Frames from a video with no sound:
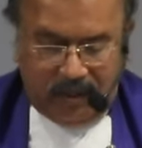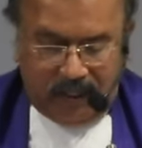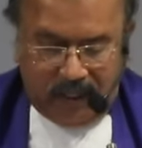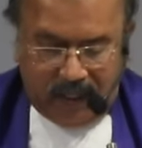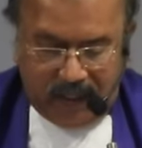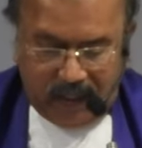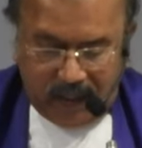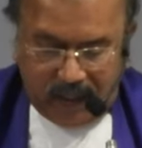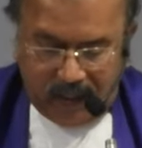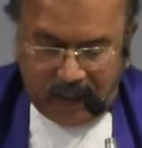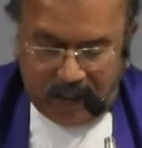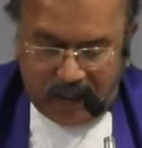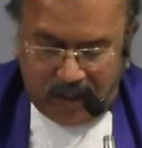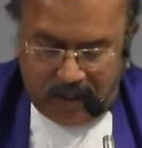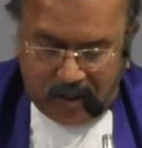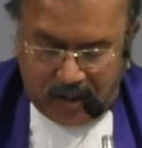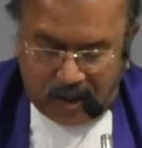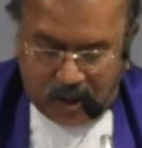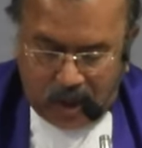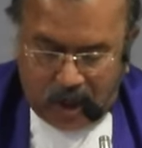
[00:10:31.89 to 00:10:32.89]
He
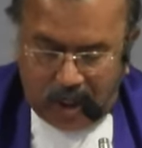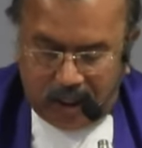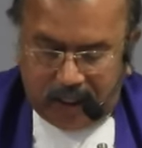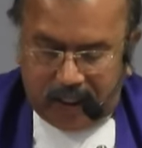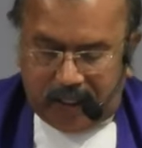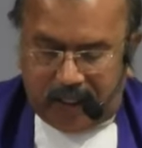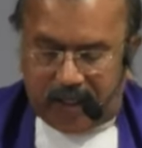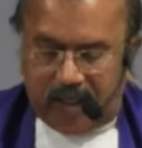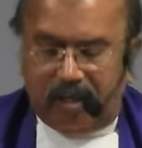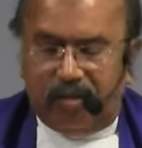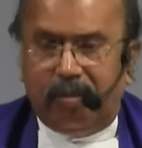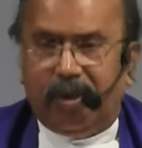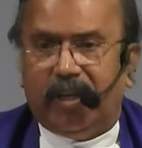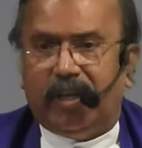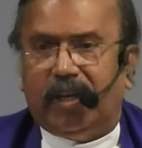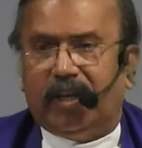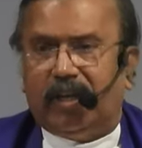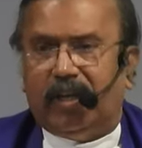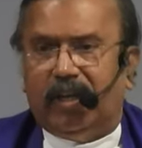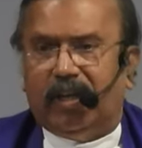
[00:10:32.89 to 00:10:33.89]
called her
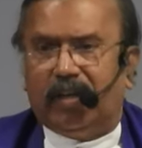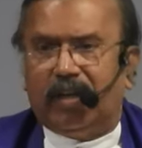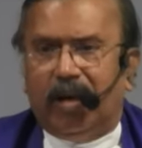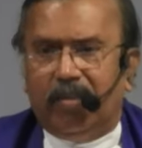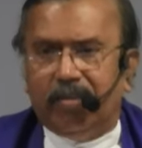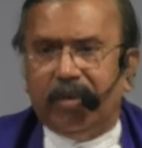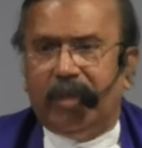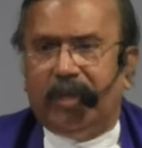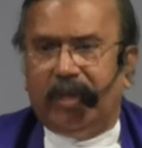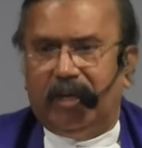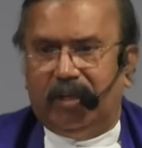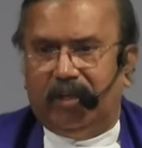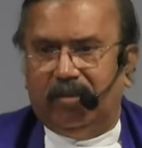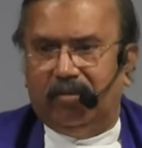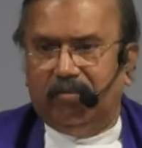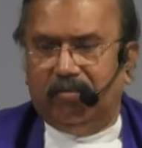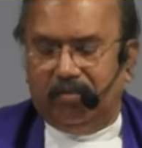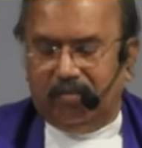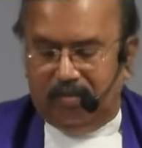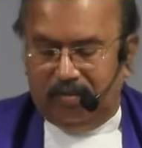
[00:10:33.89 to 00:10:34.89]
immediately, "Come here."